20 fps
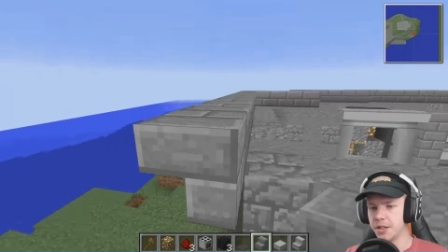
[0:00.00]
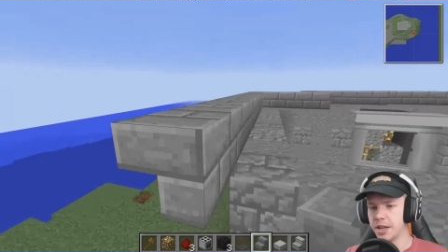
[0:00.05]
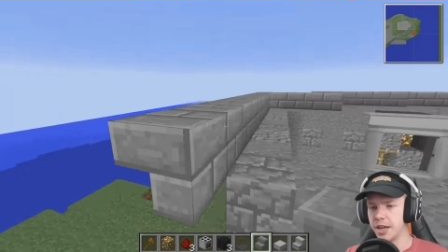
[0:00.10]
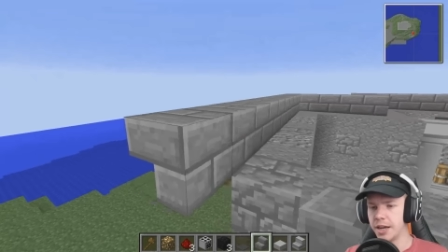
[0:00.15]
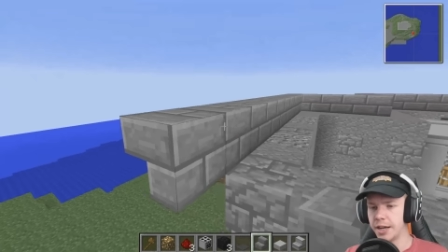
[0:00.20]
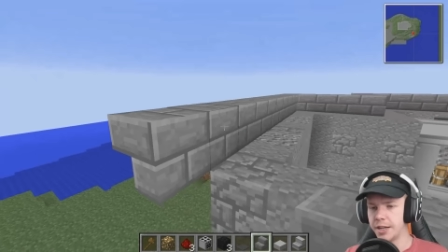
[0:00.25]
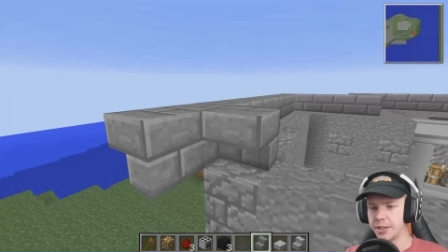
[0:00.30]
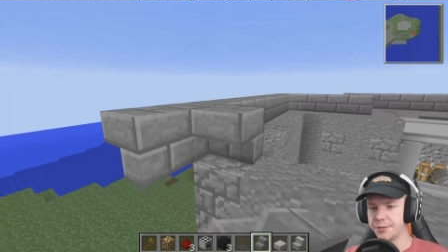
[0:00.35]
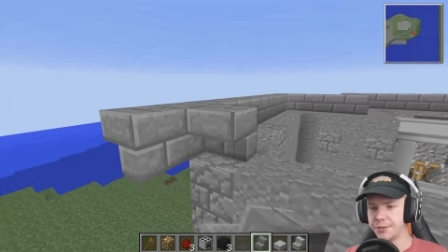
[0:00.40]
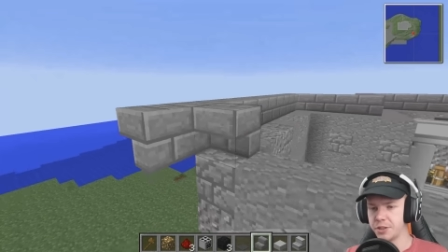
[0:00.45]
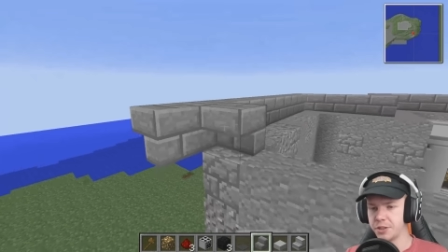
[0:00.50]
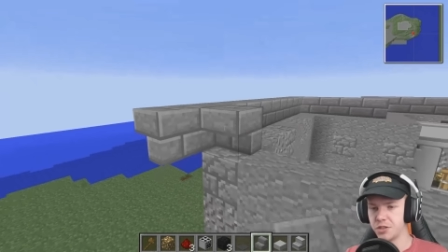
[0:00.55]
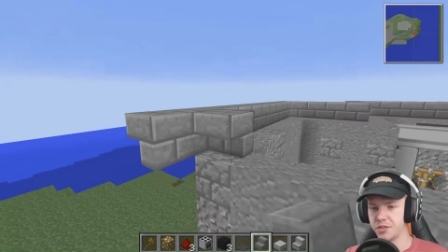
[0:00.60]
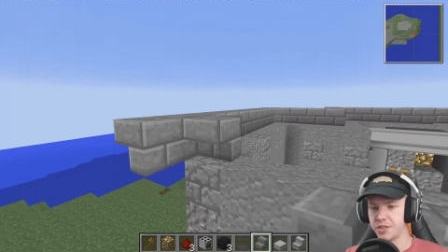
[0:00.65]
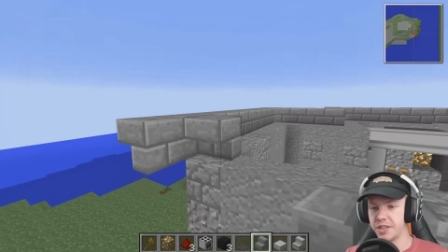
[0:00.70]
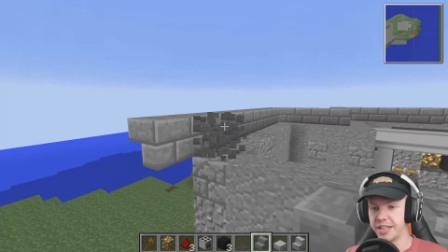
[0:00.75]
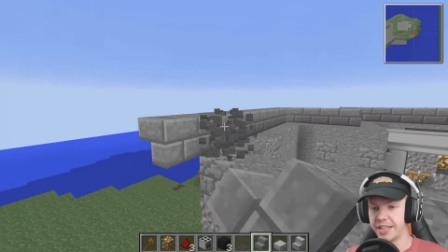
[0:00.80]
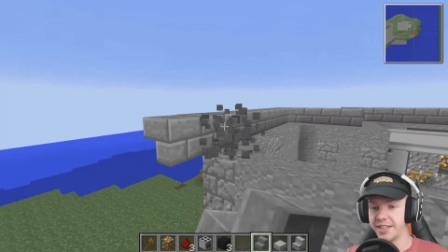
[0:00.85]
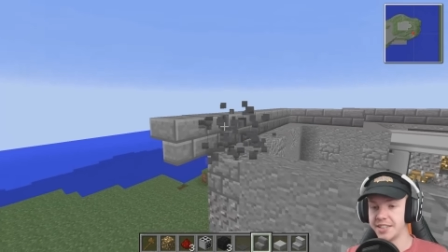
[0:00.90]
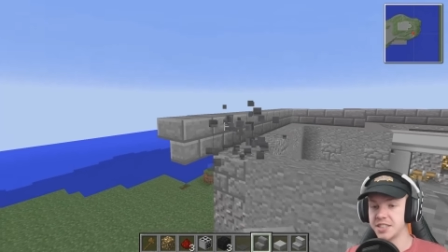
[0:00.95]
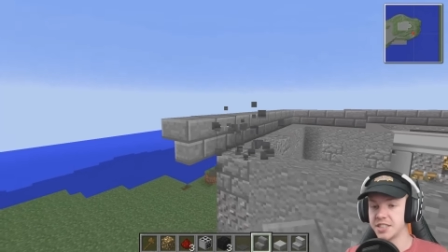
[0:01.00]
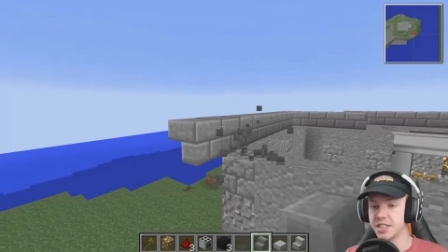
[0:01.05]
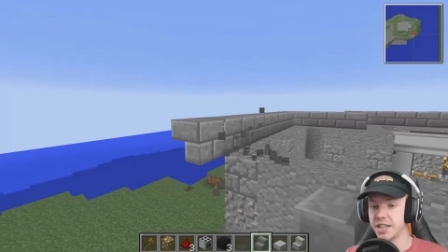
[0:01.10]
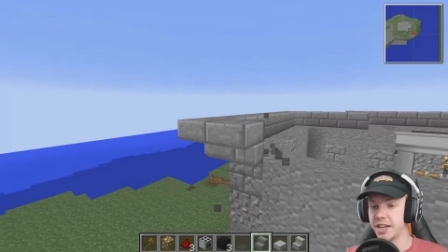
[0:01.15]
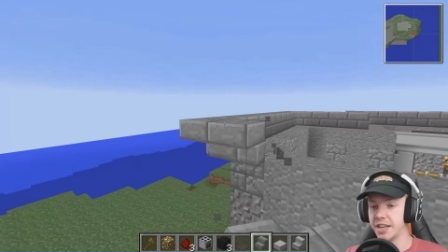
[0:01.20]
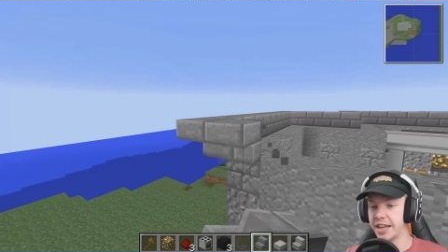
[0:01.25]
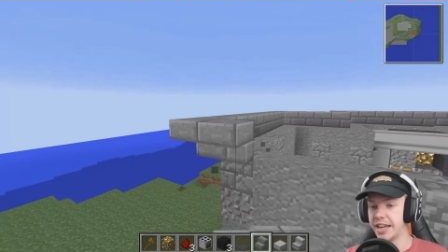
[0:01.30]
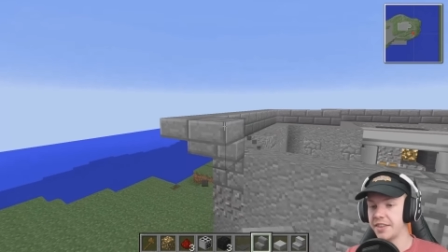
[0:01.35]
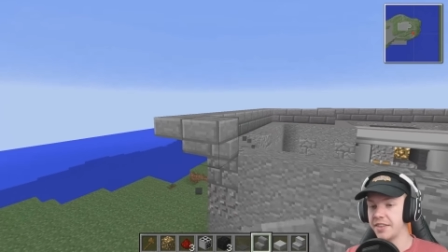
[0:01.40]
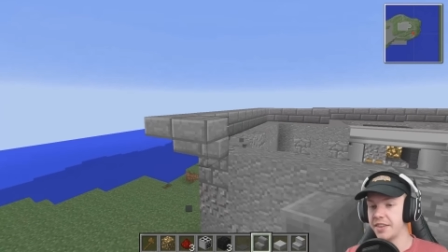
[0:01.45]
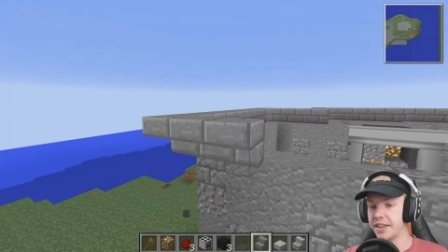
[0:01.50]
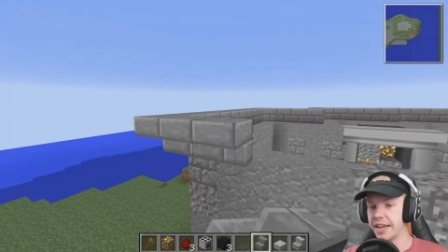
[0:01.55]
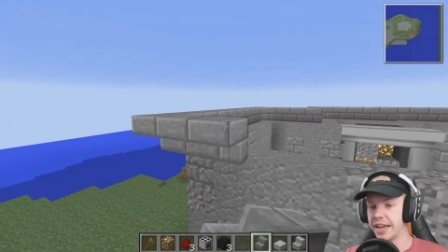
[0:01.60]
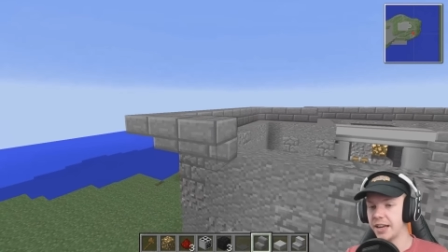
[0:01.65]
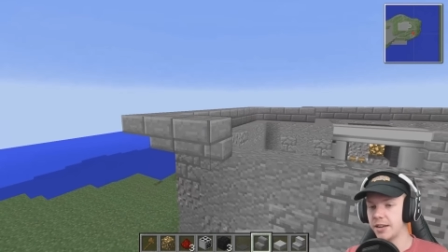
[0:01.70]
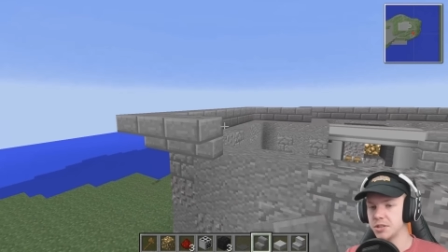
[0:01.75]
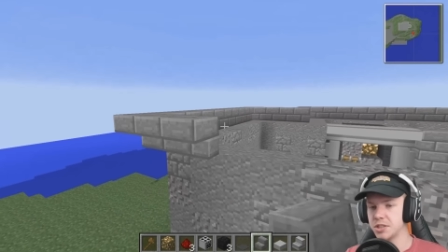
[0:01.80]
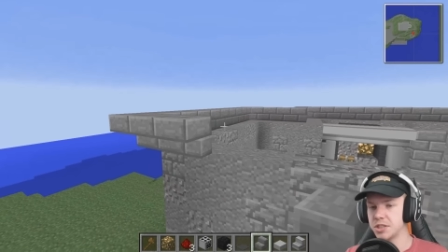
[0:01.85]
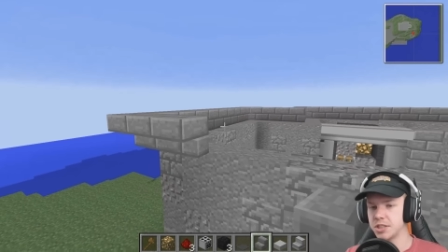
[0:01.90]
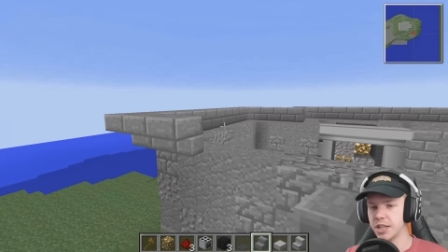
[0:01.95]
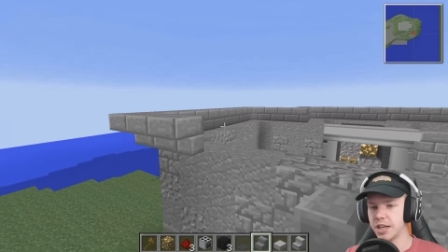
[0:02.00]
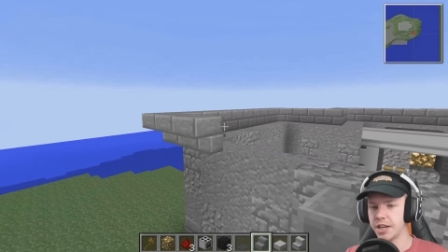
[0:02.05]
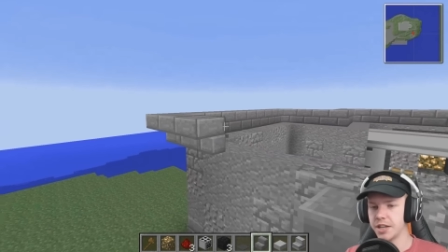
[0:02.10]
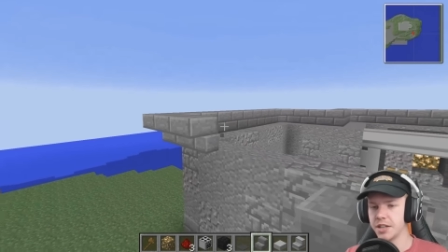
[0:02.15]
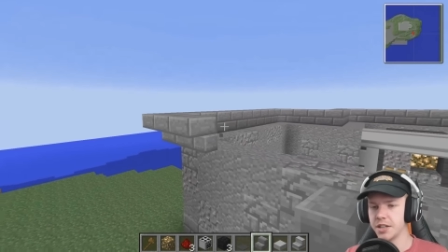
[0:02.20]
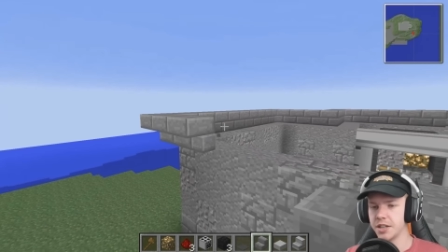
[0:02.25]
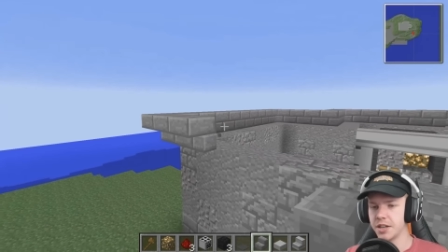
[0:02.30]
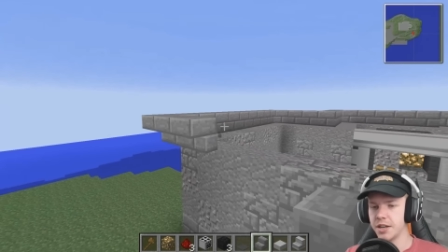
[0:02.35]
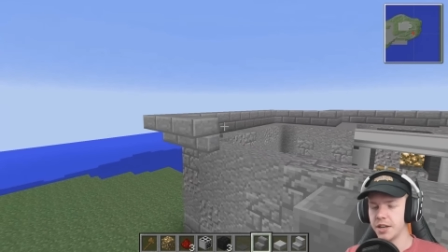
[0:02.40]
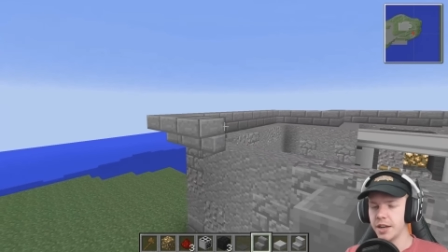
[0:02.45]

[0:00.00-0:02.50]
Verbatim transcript: Uh, finish off the inside and the outside.